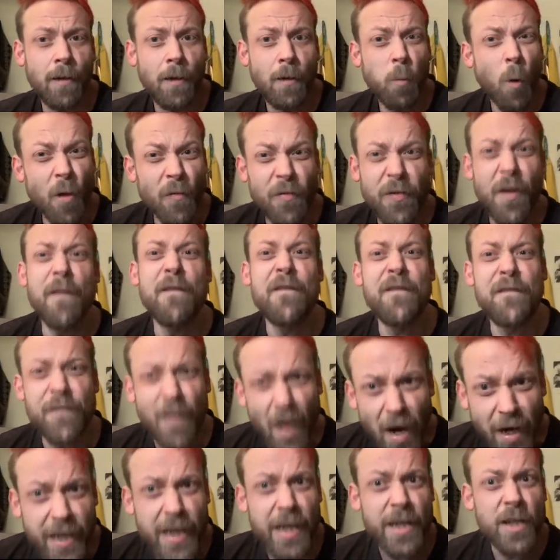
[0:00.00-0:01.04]
What the
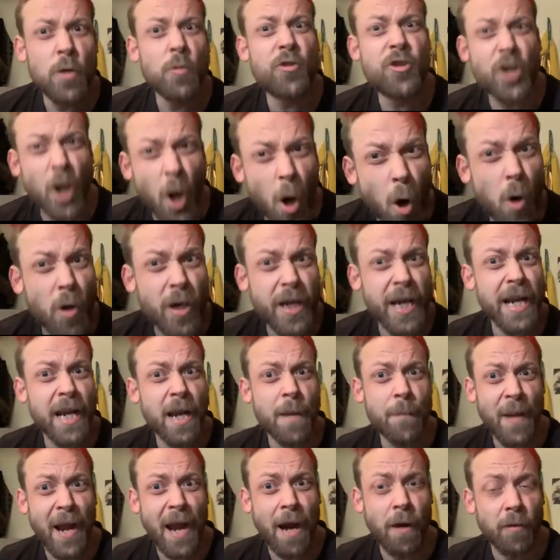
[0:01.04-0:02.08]
fuck are you talking
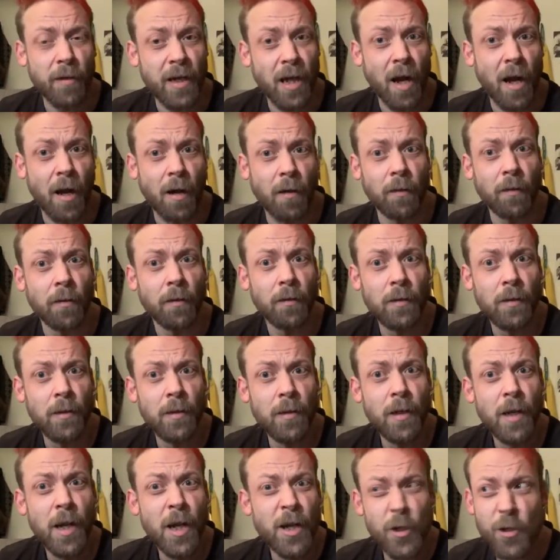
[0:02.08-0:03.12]
about, Carl?
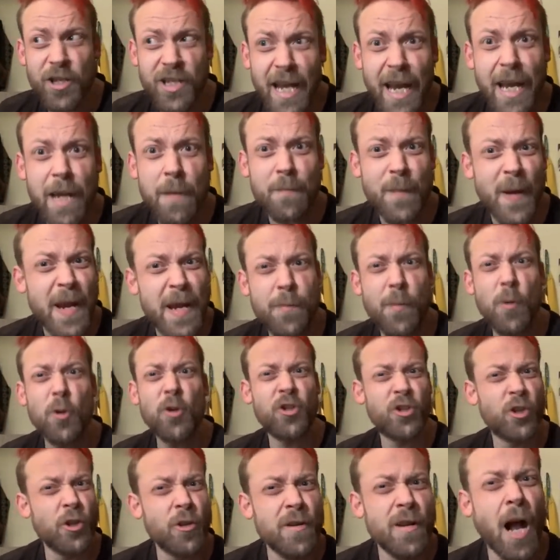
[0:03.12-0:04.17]
You're saying people
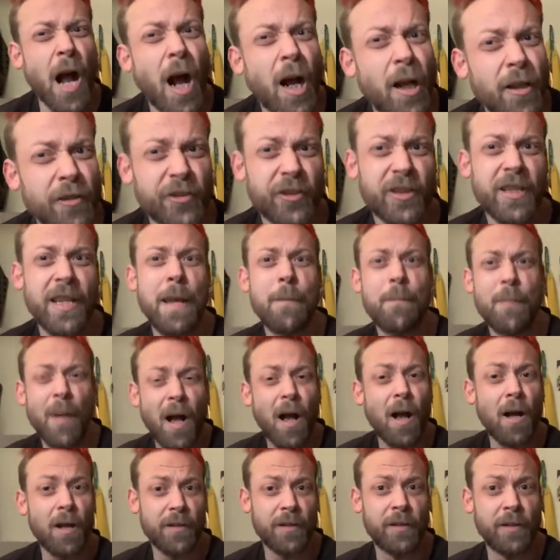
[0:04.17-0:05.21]
shouldn't ask their
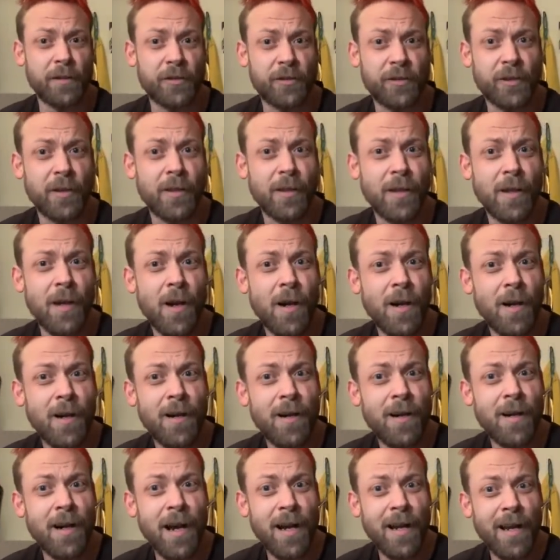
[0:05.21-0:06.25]
partners
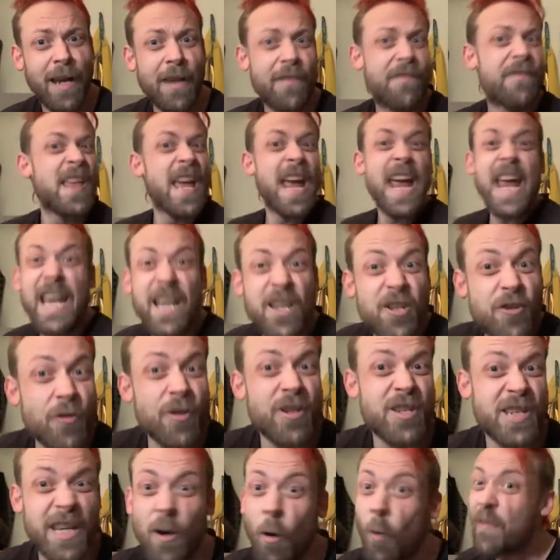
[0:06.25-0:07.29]
if they're
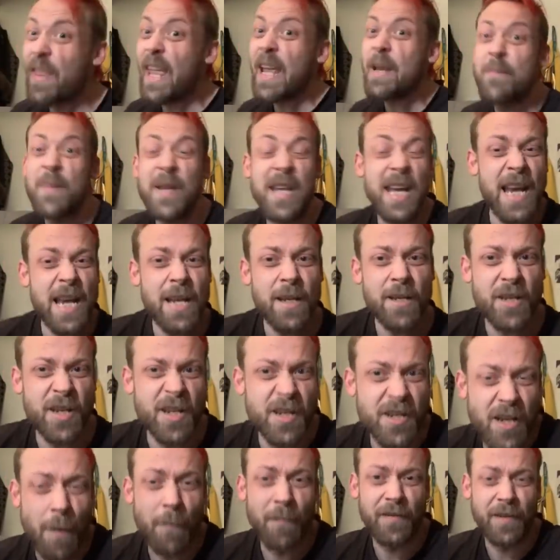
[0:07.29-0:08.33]
interested or they'd be into
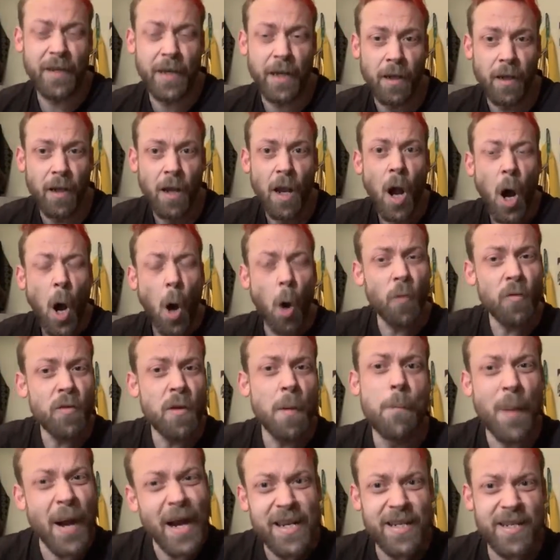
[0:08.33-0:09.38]
something on the
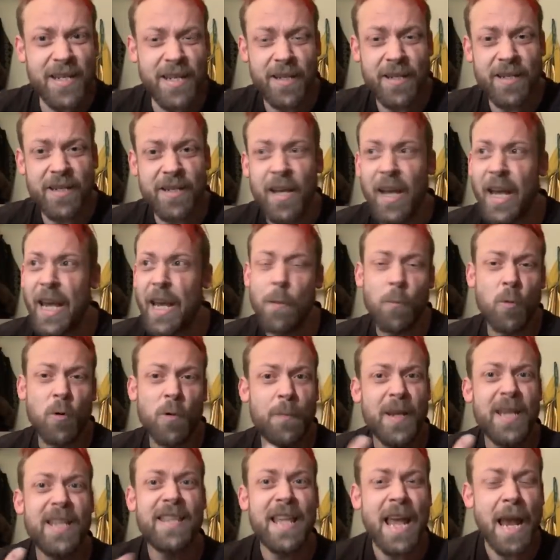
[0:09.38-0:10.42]
basis that it would
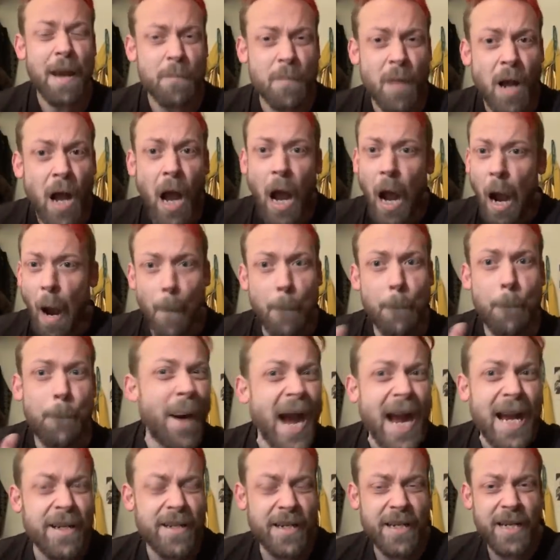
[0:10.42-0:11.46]
be them
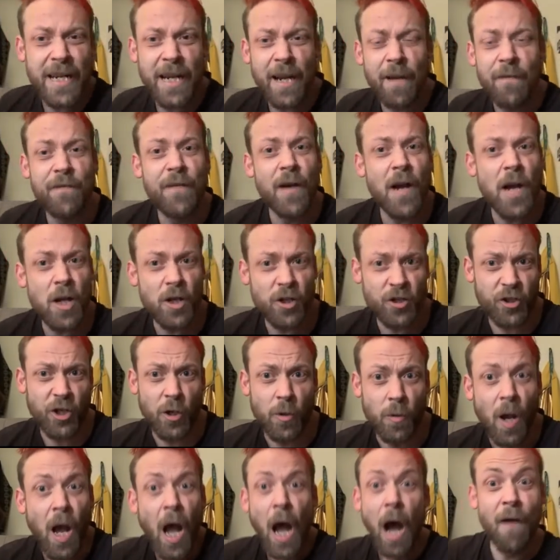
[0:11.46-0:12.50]
abandoning a
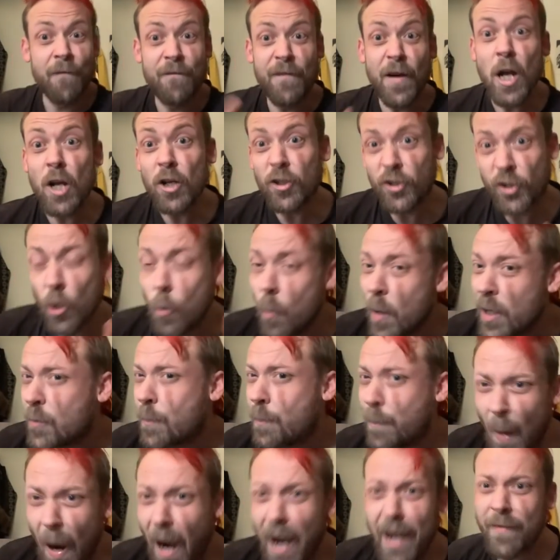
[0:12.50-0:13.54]
virtue. A virtue
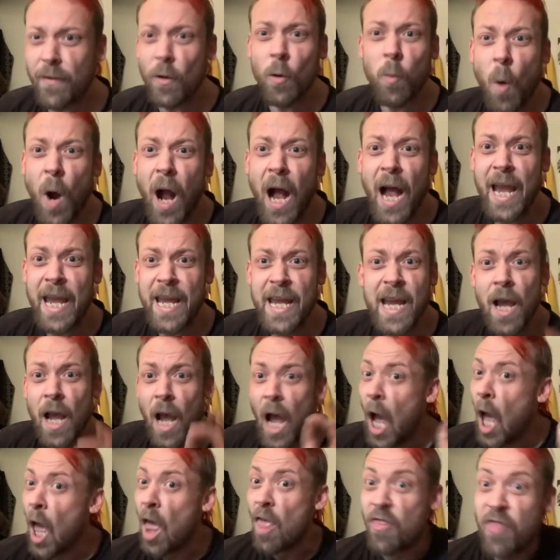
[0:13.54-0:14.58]
which, by the way,
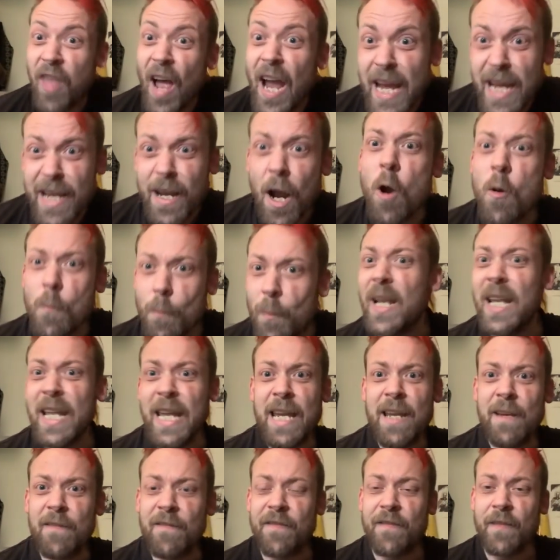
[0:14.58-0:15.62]
they don't
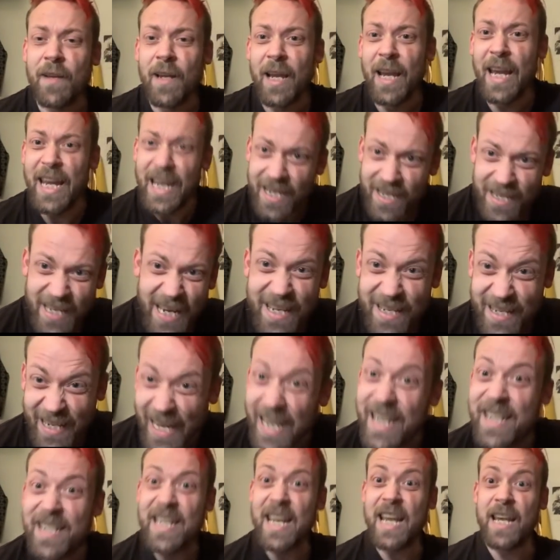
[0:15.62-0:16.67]
believe
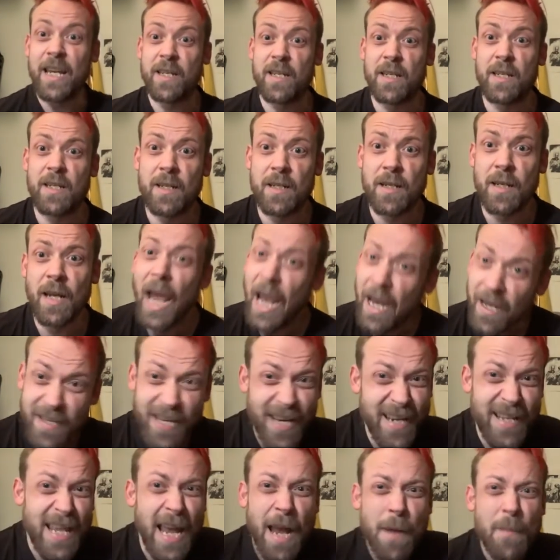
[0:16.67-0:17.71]
exists.
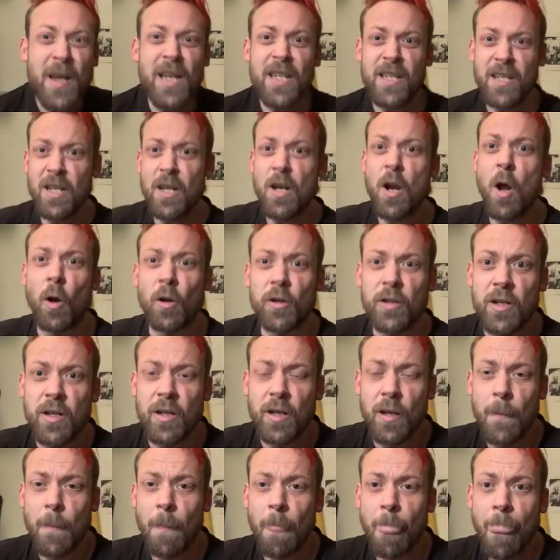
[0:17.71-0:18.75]
To them, it's not.
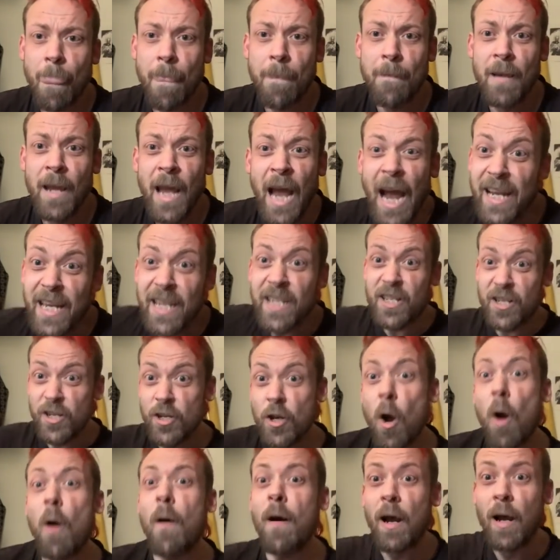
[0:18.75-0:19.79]
And it's
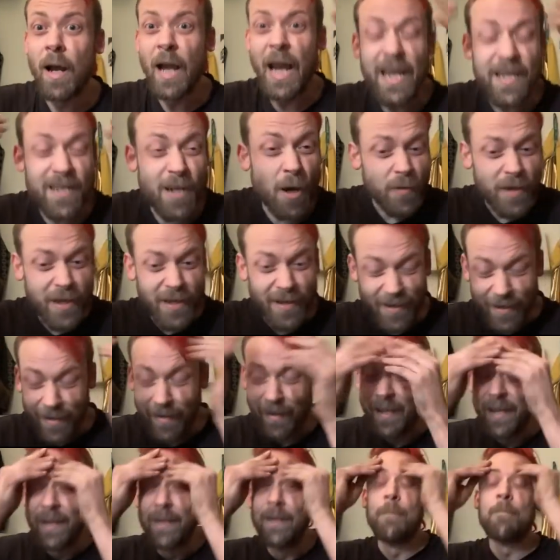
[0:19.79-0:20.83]
not, it's only,
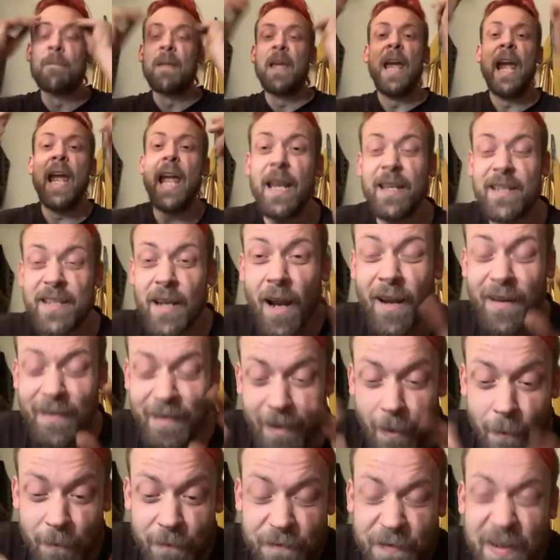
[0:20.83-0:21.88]
it's, you
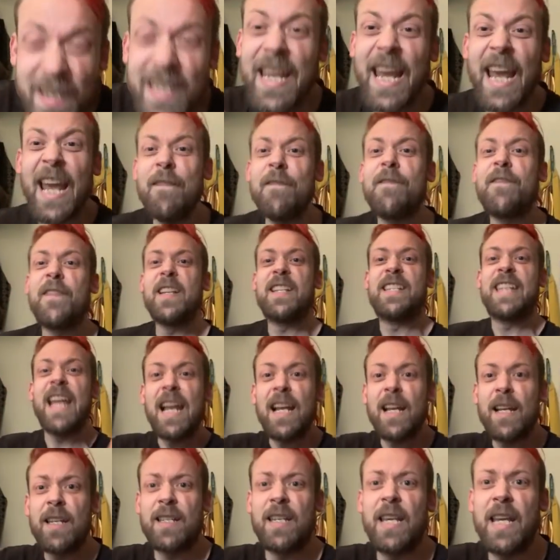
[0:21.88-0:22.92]
know,
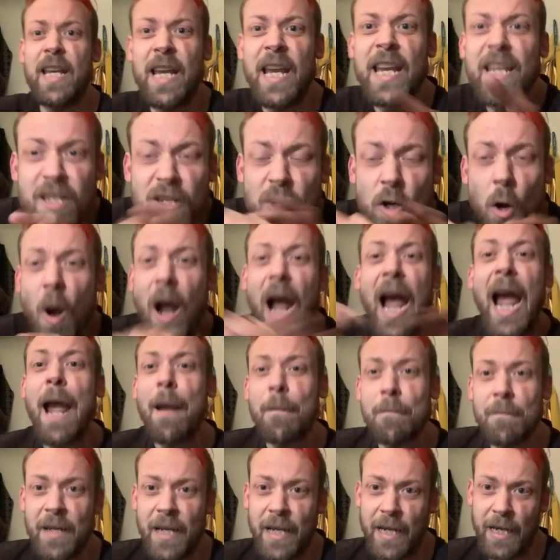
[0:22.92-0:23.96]
infidelity is not
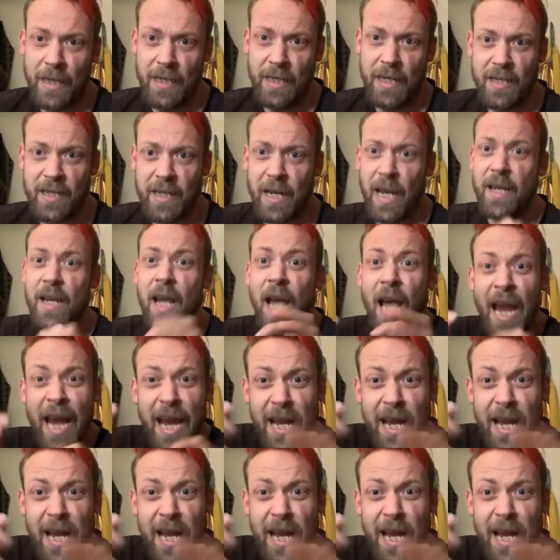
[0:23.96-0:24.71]
happening in this case.